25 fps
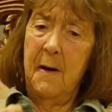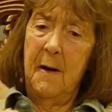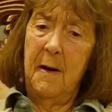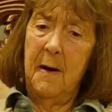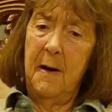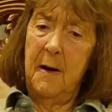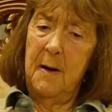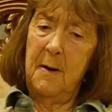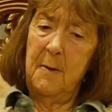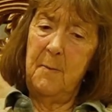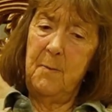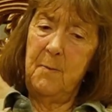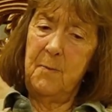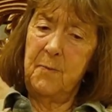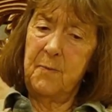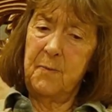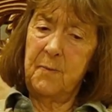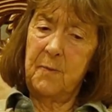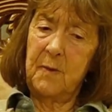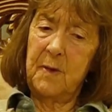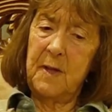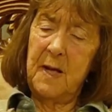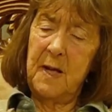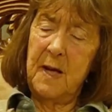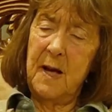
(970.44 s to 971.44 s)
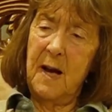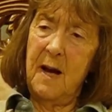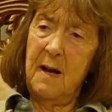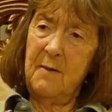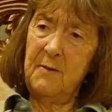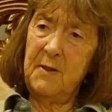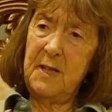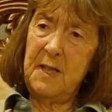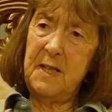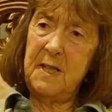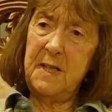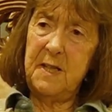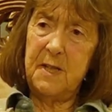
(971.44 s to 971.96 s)
They have
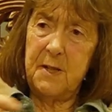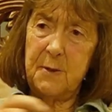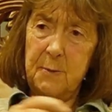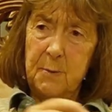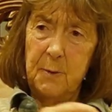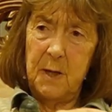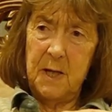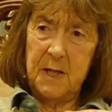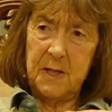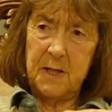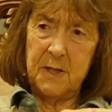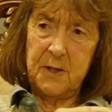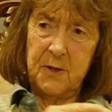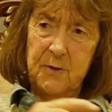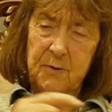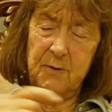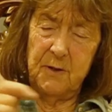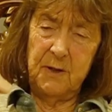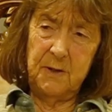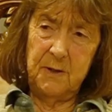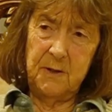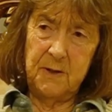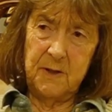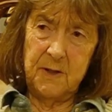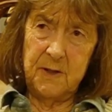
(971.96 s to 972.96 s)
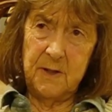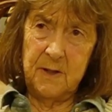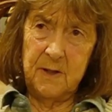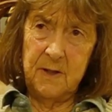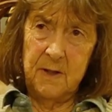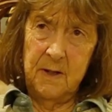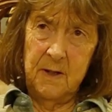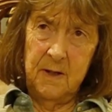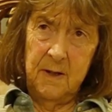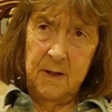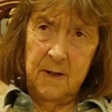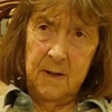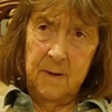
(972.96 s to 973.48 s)
an east-west route,
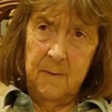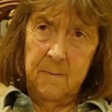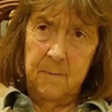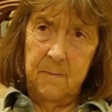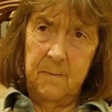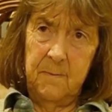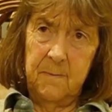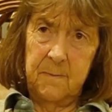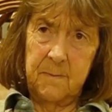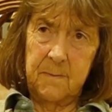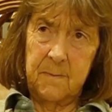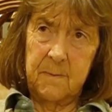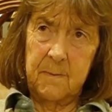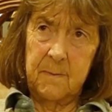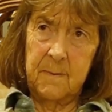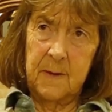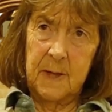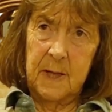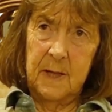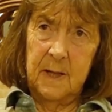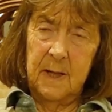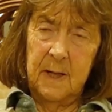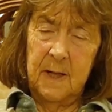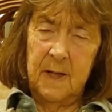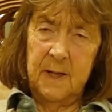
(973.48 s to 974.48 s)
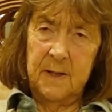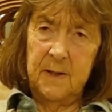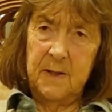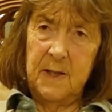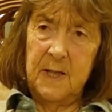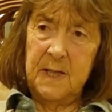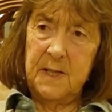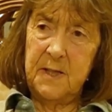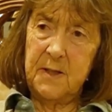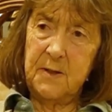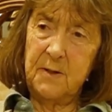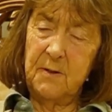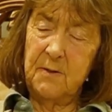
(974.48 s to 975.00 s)
and
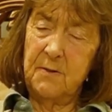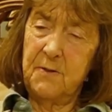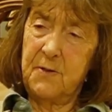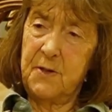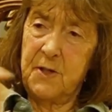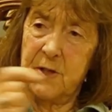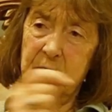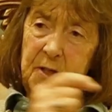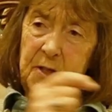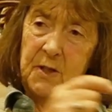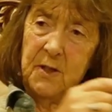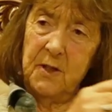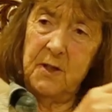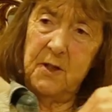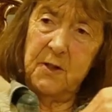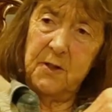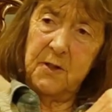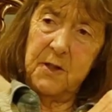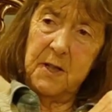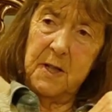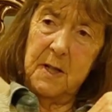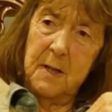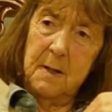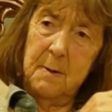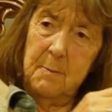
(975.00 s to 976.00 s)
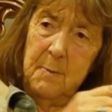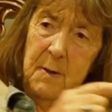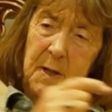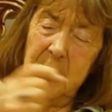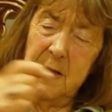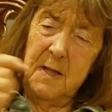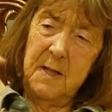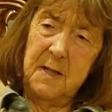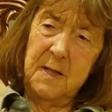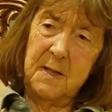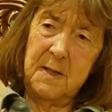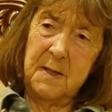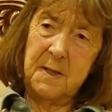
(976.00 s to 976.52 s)
they sort of skirt the
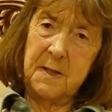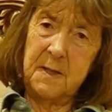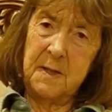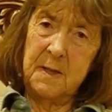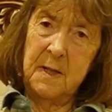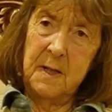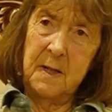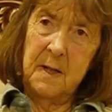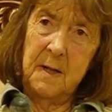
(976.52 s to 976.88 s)
Himalayas.